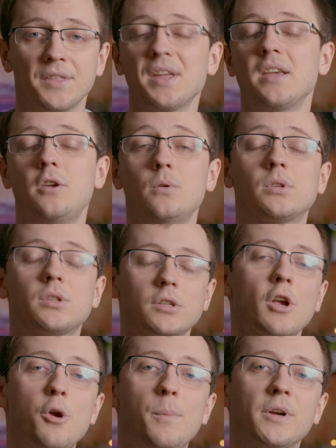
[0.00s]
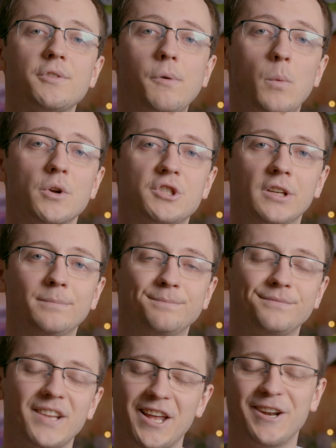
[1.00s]
Thank you so much for watching
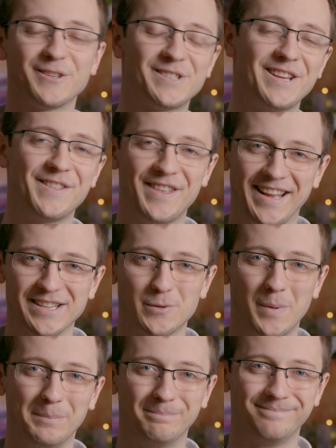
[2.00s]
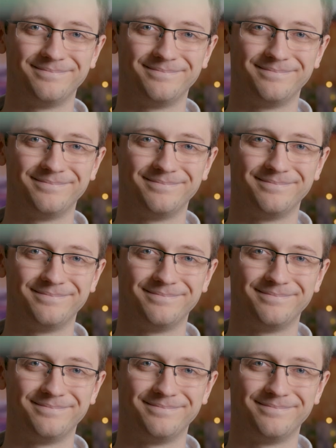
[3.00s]
and I'll see you in the next one.